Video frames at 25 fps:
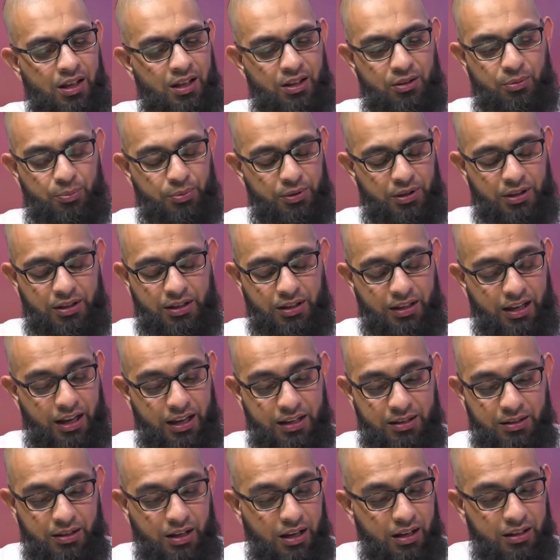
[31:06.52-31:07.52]
You put it
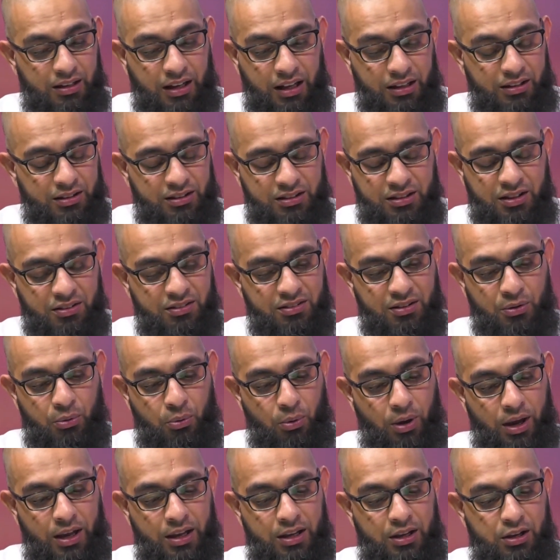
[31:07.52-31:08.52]
again, like just the
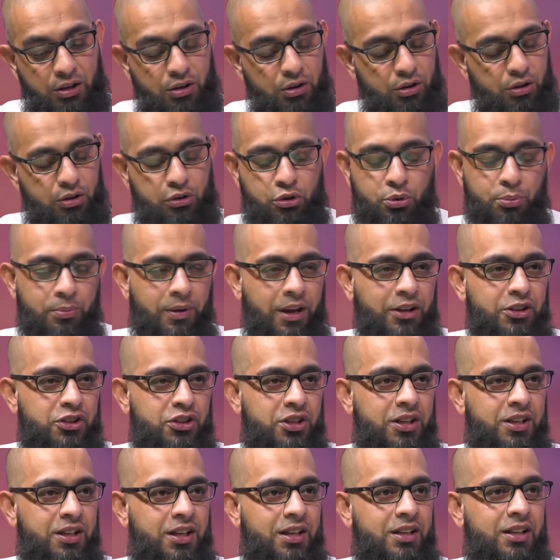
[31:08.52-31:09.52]
way you
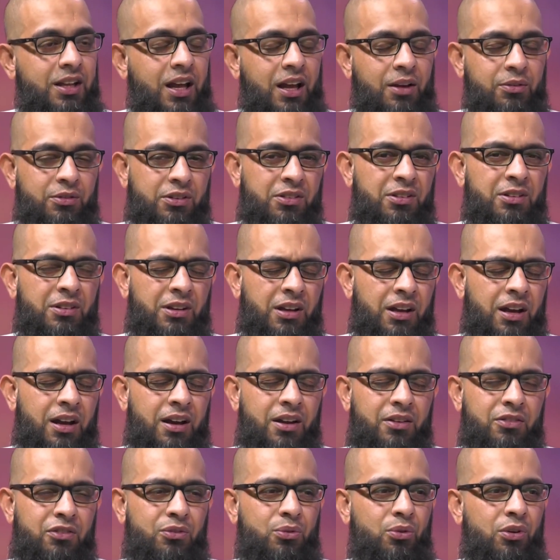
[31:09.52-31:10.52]
mentioned it, a uh,
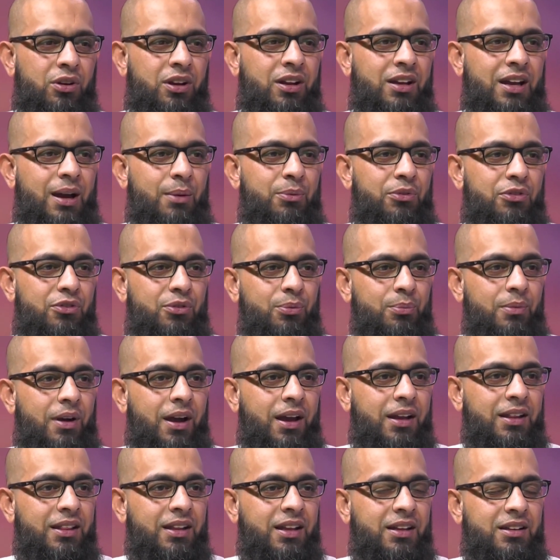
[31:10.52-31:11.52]
story comes to
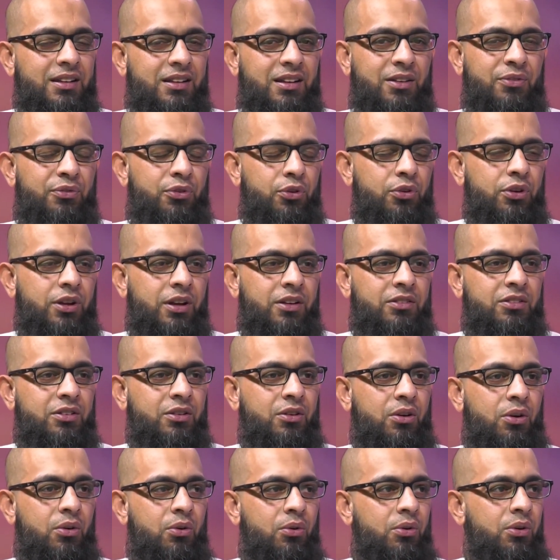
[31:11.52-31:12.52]
mind that a few years
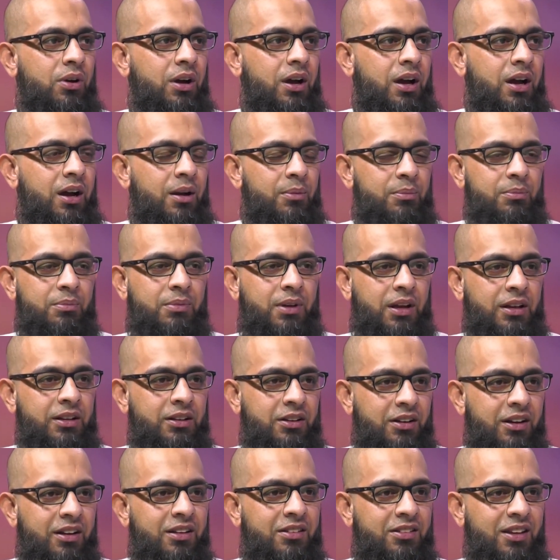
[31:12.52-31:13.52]
ago um, in
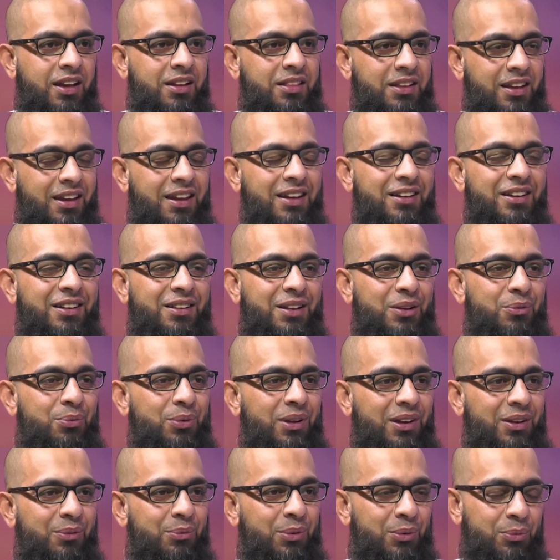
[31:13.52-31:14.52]
Greenside, the area that
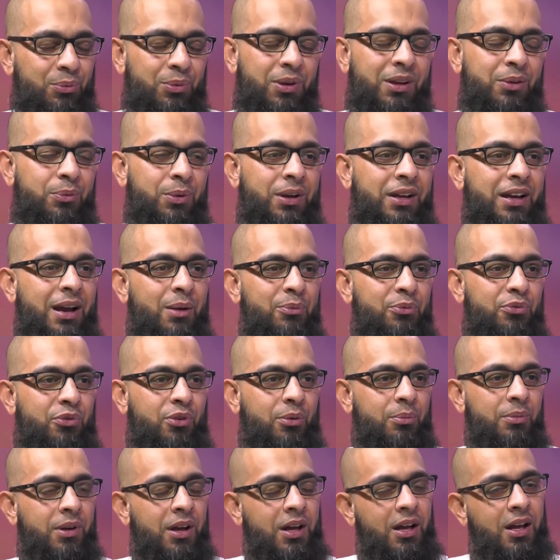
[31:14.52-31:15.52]
we, we, we come
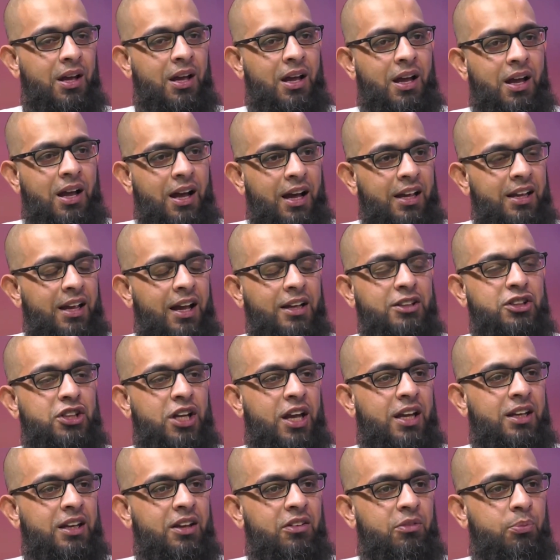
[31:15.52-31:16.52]
from, a young
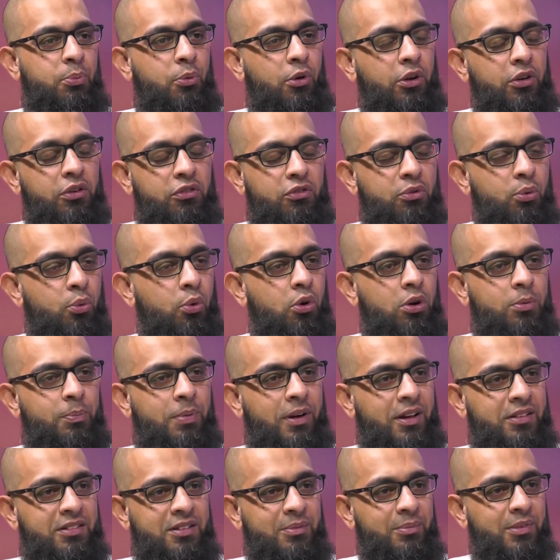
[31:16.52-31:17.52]
Chinese boy used to walk
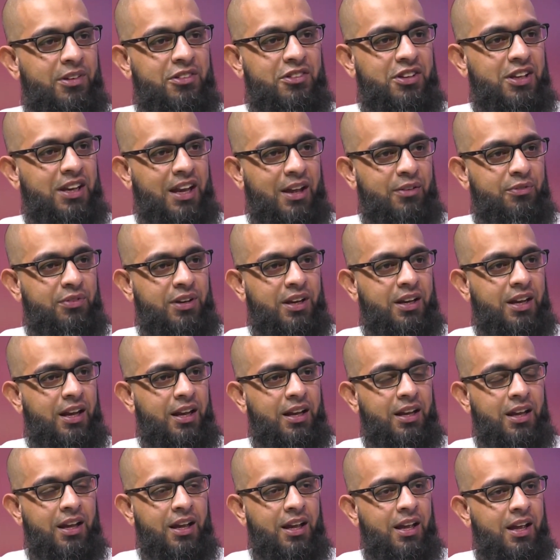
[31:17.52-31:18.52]
past the masjid every
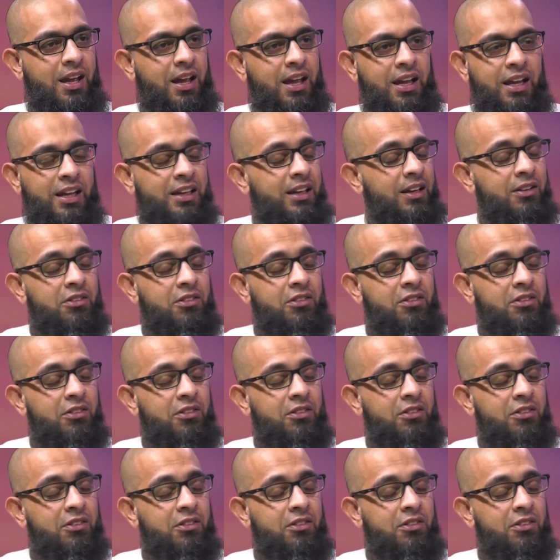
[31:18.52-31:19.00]
day. He didn't